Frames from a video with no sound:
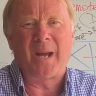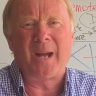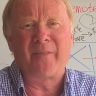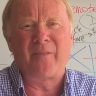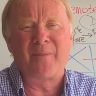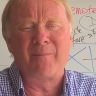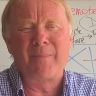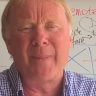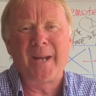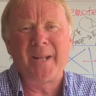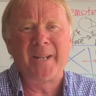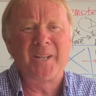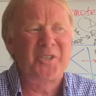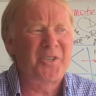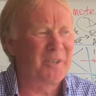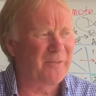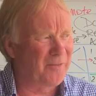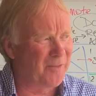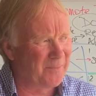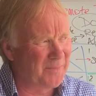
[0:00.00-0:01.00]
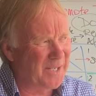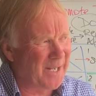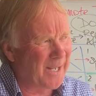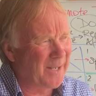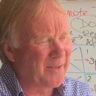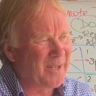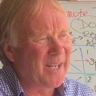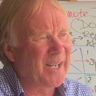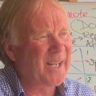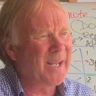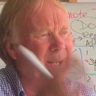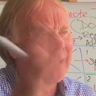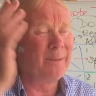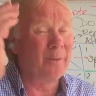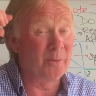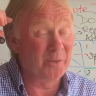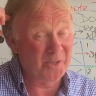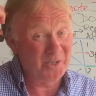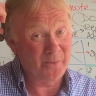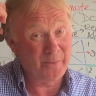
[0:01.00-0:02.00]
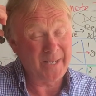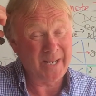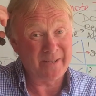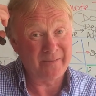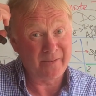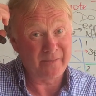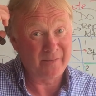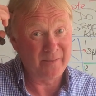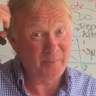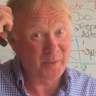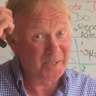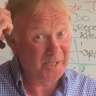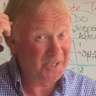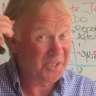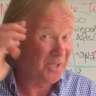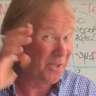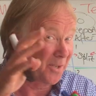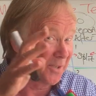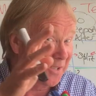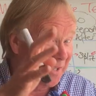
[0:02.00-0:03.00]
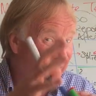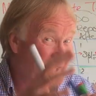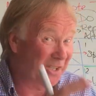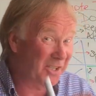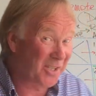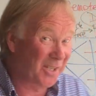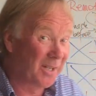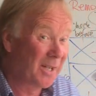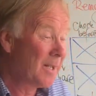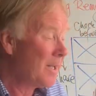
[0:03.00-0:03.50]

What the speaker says: have a manager from down here? Or should we have everybody Scottish? And